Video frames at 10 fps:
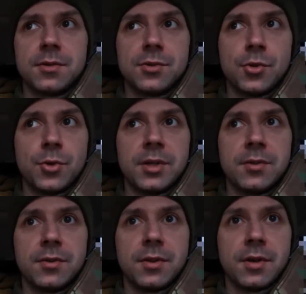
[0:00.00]

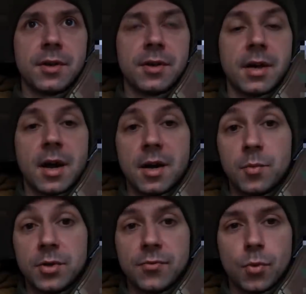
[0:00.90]
during the
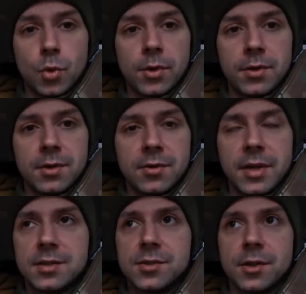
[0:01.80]
hybrid war
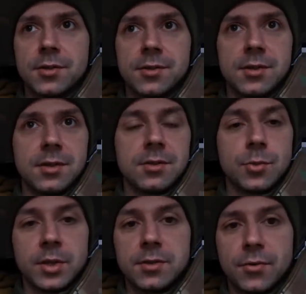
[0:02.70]
that started in
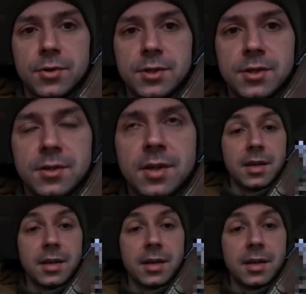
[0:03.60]
2014.